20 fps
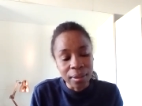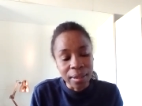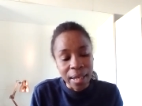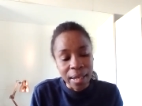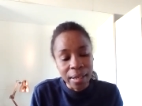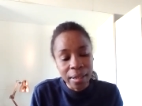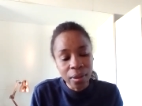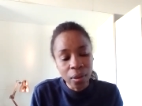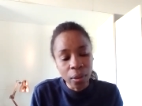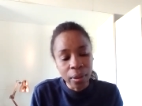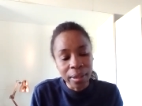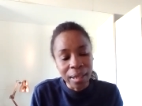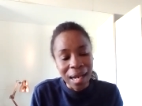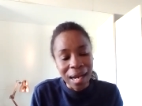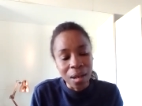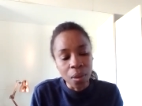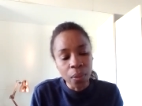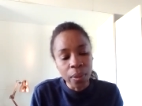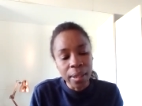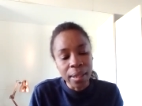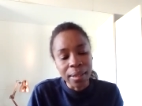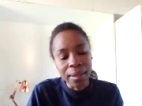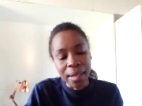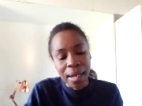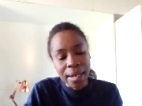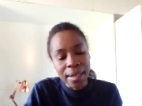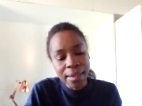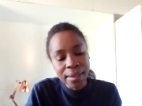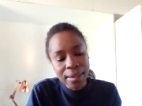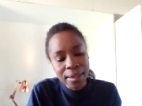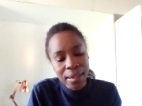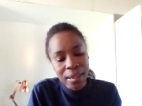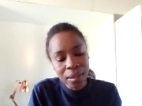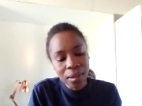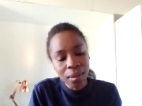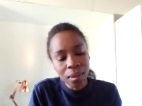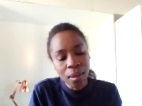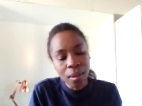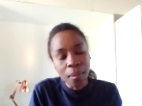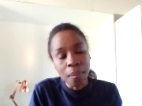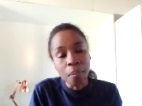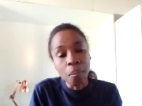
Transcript: they are now raising